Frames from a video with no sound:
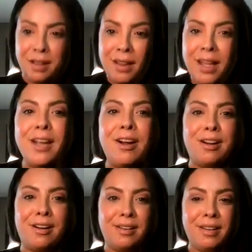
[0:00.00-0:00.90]

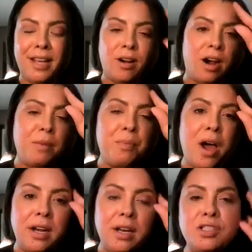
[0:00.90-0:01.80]
Layer. Our
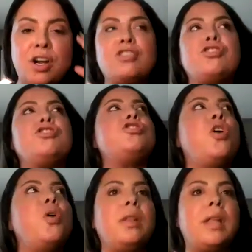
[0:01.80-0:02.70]
products are
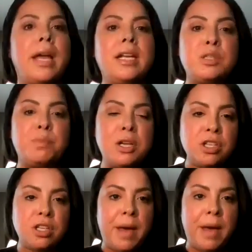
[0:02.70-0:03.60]
so light,
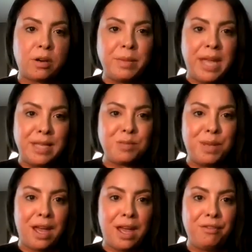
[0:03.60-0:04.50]
especially the Powder Me
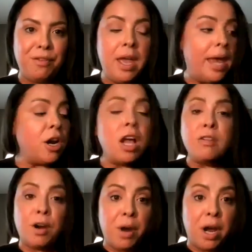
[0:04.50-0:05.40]
SPF, and all
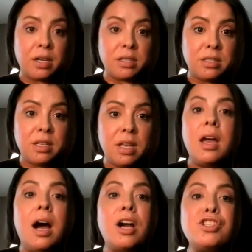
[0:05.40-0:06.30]
of our products
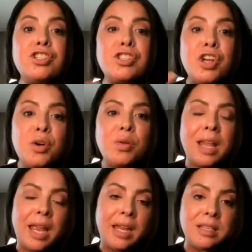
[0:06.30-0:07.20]
are so
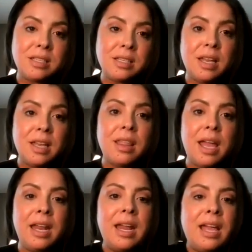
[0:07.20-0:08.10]
light
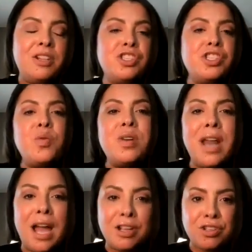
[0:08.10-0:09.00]
and so
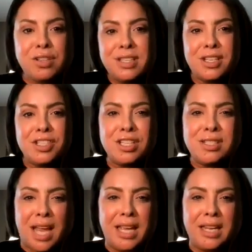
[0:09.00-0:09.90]
natural and such a
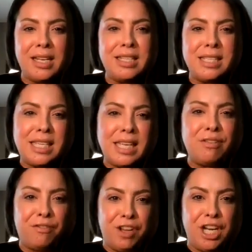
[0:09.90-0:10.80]
second
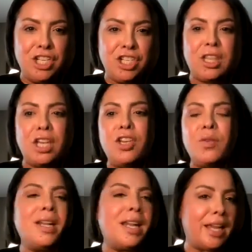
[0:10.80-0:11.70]
skin finish that you
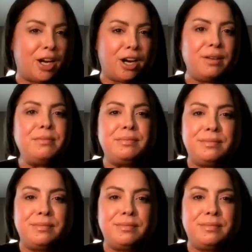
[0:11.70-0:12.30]
can layer.